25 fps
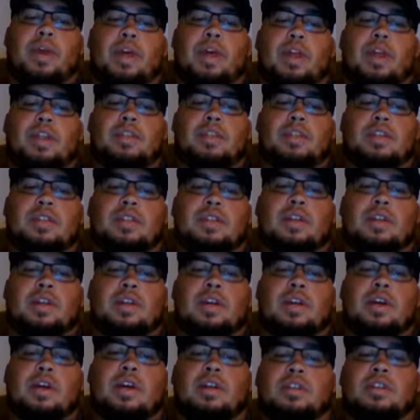we can
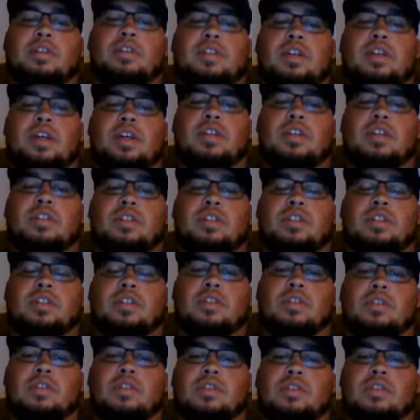
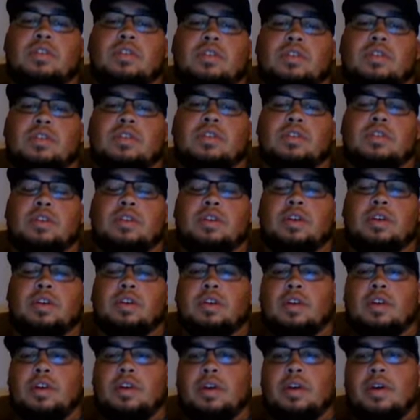teach the students
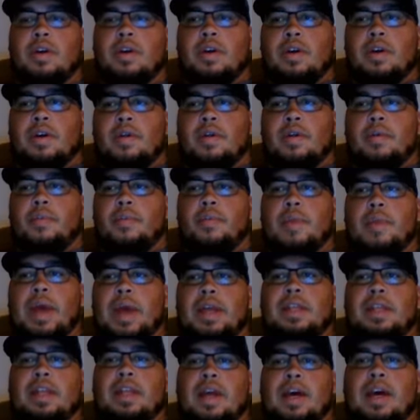to
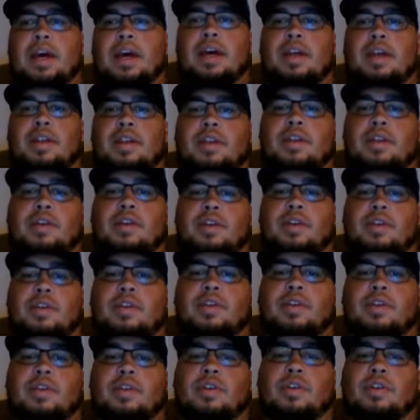make that
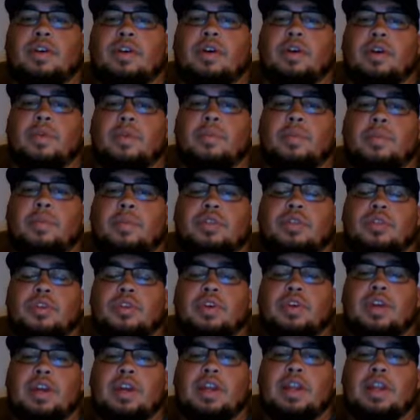
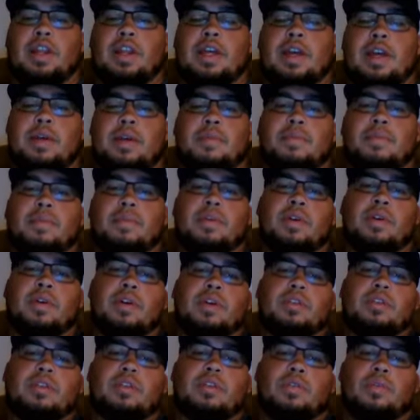maturity leap
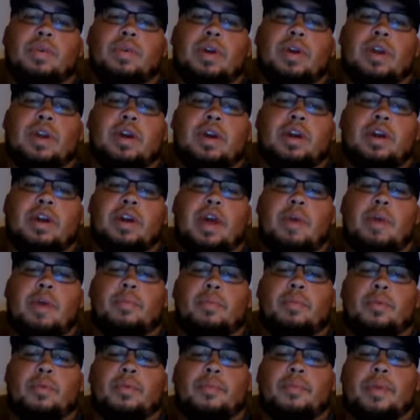to where they're
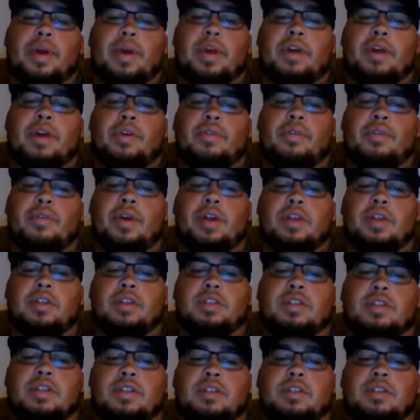capable of making
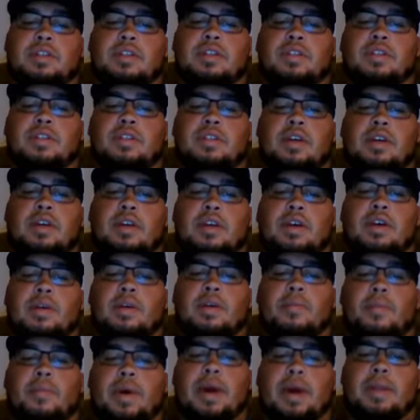correct decisions
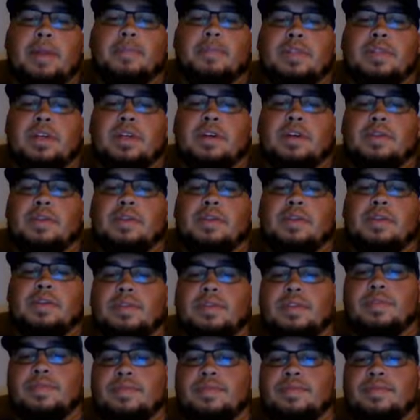by
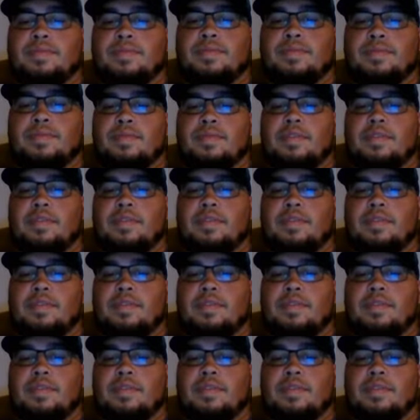themselves.